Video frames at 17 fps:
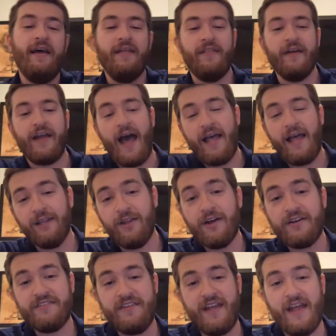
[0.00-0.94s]
The guy
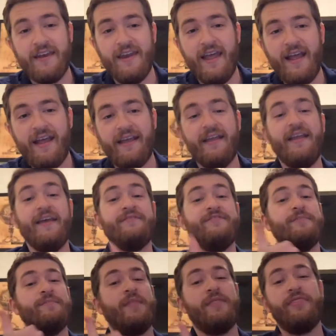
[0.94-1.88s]
looks at Nick,
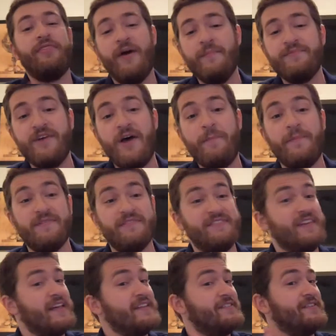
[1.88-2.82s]
gives him the thumbs up, and
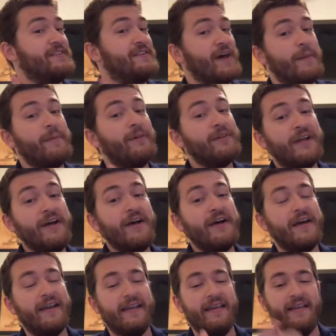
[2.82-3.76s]
says, double
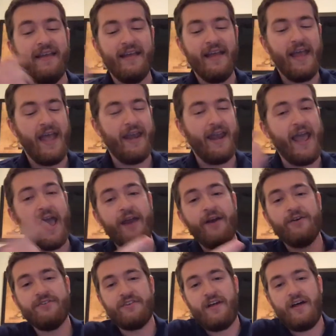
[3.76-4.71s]
good, and
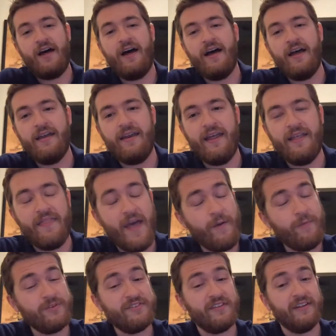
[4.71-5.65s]
enters the hut. And
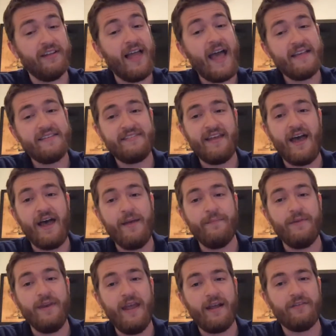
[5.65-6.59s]
that was the last
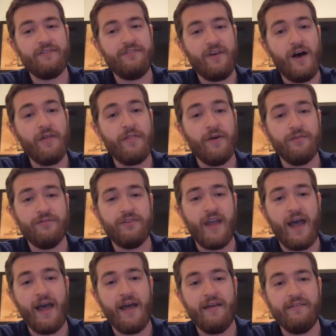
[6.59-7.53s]
time Nick saw those
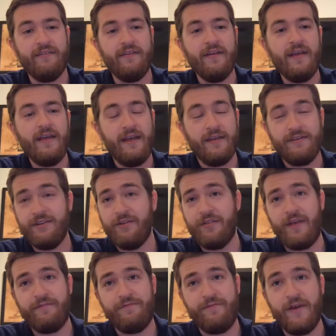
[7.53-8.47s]
guys until
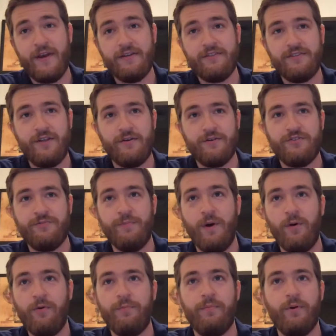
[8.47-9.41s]
they finished their
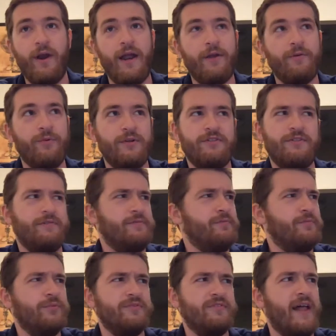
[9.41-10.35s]
smoke break,
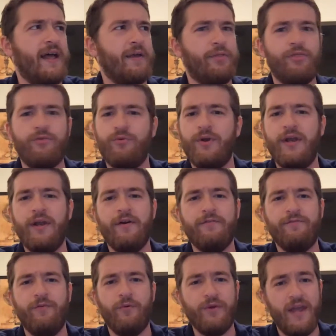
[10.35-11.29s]
which was like three or
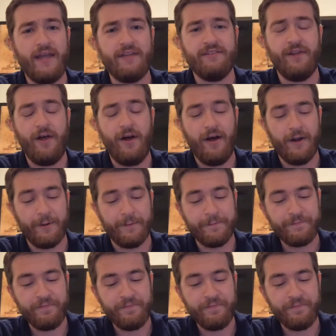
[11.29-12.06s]
four days long.